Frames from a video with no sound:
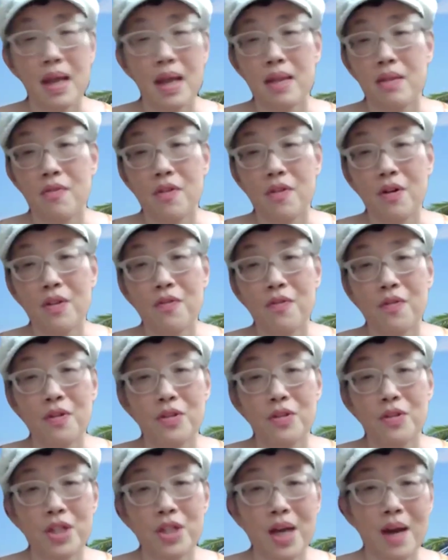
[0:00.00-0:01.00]
the very
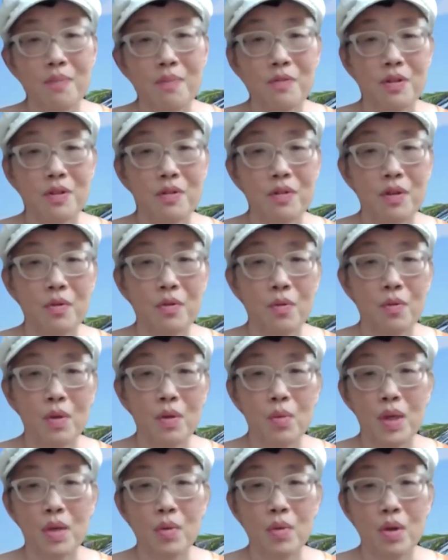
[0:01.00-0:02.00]
first chapter
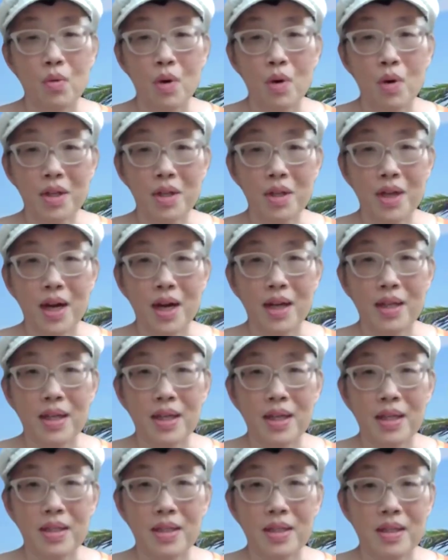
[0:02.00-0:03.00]
we worked on,
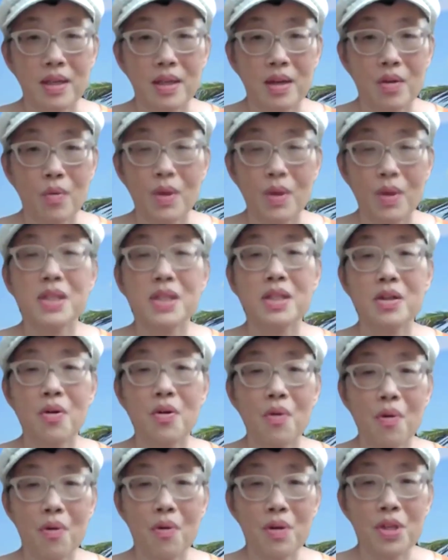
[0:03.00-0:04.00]
is what is the
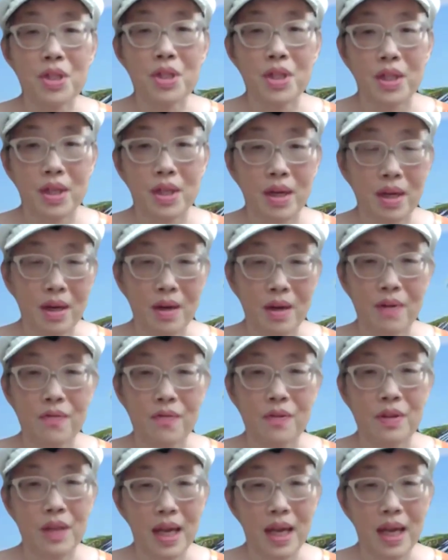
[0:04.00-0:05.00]
origin of
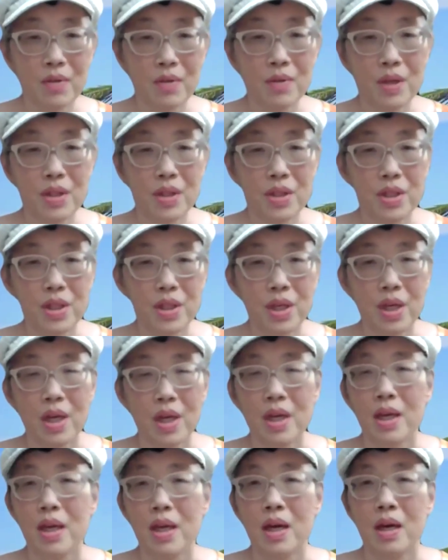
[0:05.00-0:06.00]
language?
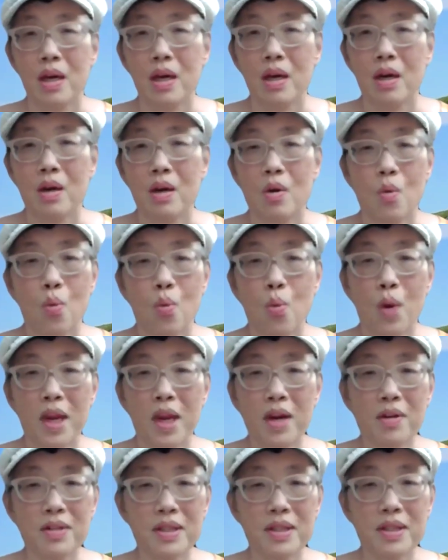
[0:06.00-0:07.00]

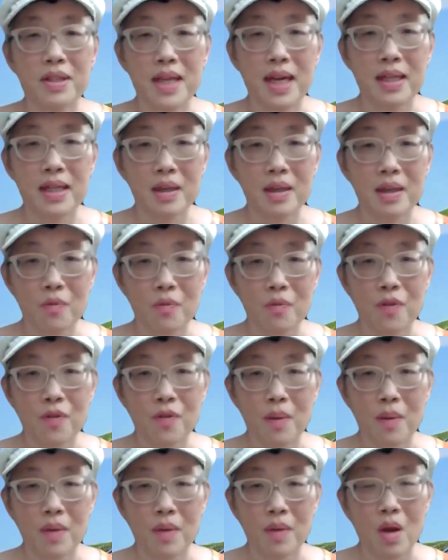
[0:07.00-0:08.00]
Where did that come
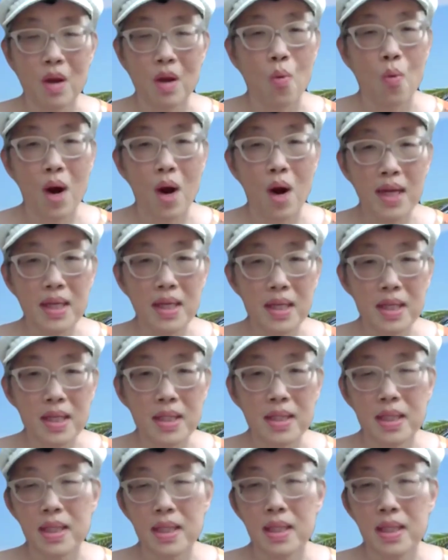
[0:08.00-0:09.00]
from? Why is
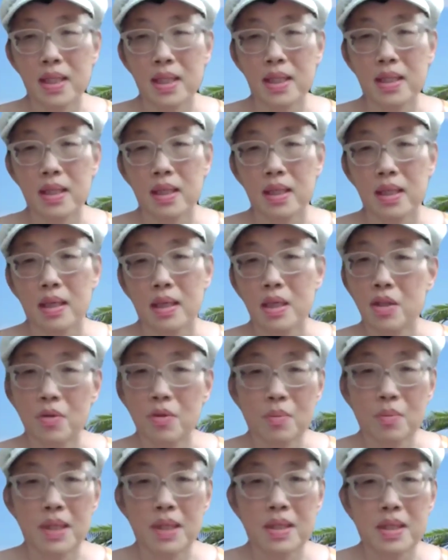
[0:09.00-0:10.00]
it that
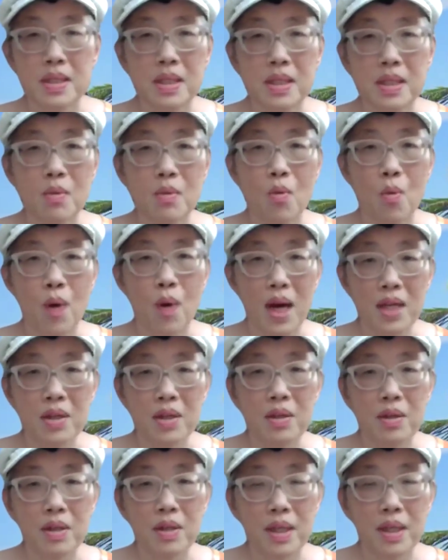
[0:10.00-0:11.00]
humans seem
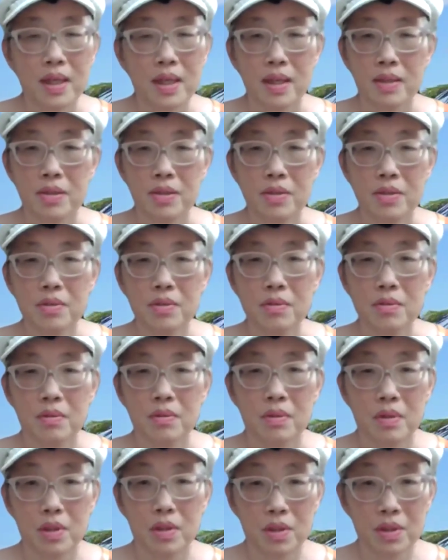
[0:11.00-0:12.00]
wired to
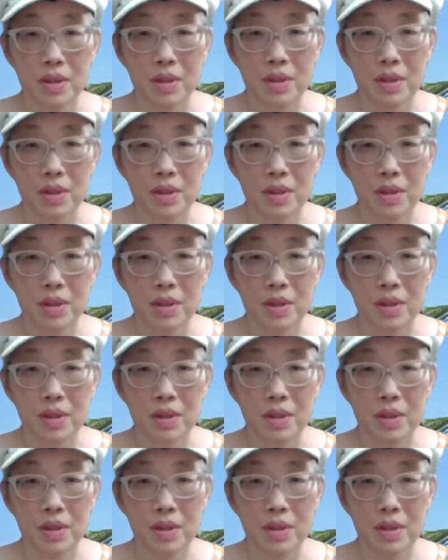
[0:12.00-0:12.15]
learn